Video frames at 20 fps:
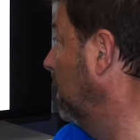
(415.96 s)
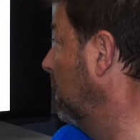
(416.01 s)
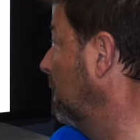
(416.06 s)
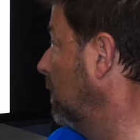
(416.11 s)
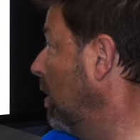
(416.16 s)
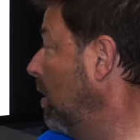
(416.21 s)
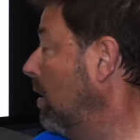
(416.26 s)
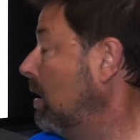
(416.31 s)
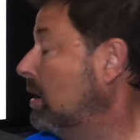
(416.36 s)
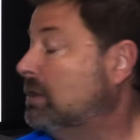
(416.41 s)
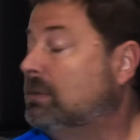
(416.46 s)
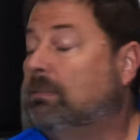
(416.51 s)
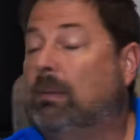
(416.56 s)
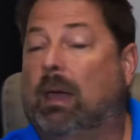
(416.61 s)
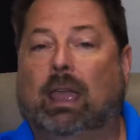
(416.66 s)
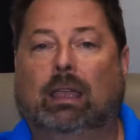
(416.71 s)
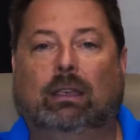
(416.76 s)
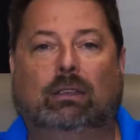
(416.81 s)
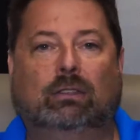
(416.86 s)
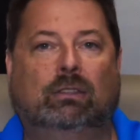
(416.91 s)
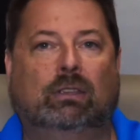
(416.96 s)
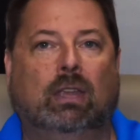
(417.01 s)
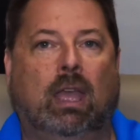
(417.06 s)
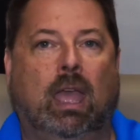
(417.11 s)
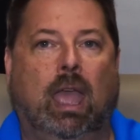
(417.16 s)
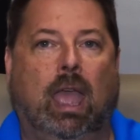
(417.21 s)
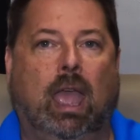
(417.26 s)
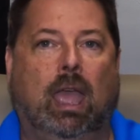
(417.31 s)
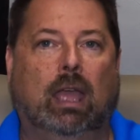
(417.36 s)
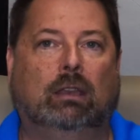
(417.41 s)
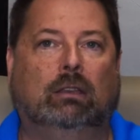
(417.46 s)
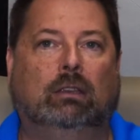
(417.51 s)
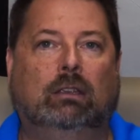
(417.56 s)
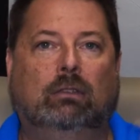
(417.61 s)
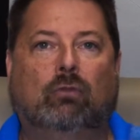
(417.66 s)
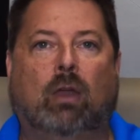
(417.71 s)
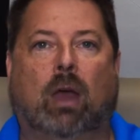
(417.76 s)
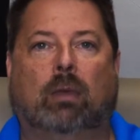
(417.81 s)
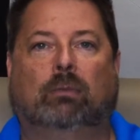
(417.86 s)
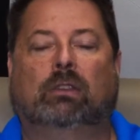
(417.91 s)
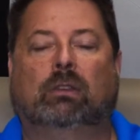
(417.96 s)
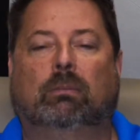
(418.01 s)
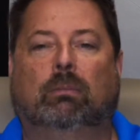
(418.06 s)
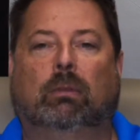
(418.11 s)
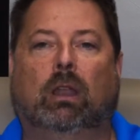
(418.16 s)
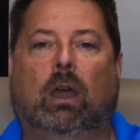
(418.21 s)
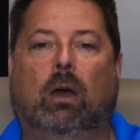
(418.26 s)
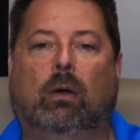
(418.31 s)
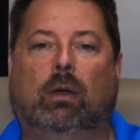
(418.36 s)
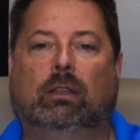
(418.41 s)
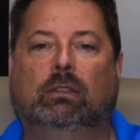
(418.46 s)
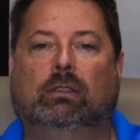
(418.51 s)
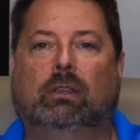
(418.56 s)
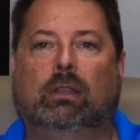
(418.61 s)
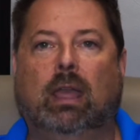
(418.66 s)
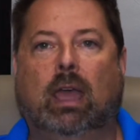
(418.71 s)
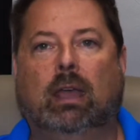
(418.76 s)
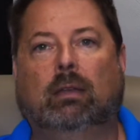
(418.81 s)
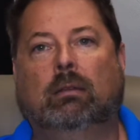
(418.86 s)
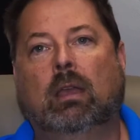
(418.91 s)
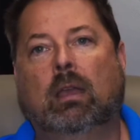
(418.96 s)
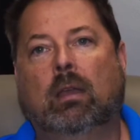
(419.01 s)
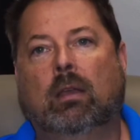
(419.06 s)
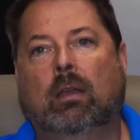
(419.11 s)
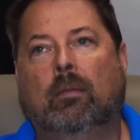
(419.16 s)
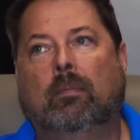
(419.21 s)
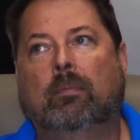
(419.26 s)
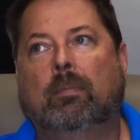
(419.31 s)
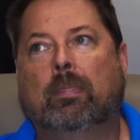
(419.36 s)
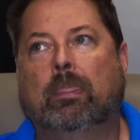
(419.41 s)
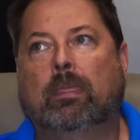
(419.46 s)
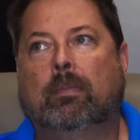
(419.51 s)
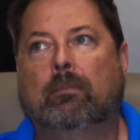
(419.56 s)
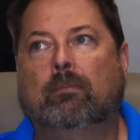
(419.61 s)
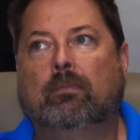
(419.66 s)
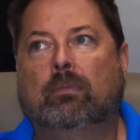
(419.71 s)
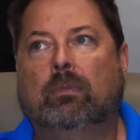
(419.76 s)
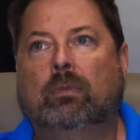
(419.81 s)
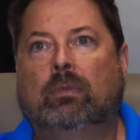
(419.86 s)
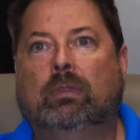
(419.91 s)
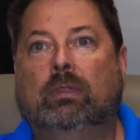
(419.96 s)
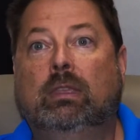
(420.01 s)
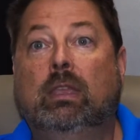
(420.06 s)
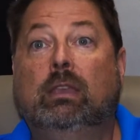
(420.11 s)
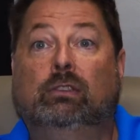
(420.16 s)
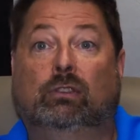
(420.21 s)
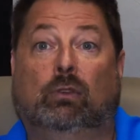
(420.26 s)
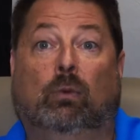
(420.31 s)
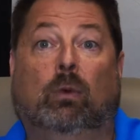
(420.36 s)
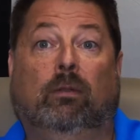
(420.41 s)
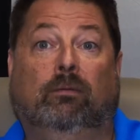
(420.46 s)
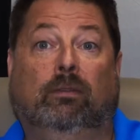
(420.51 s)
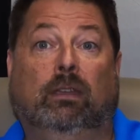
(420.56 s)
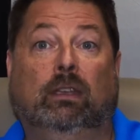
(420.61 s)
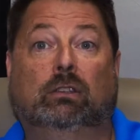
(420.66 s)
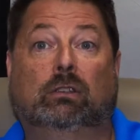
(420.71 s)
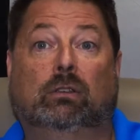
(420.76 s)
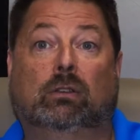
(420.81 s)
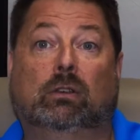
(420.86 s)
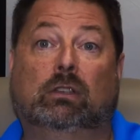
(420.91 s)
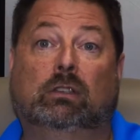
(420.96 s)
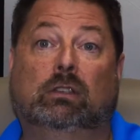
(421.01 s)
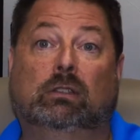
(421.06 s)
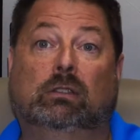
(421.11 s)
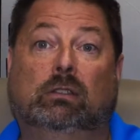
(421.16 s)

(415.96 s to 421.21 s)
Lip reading: current spikes and drops it below it. So that this sort of feature is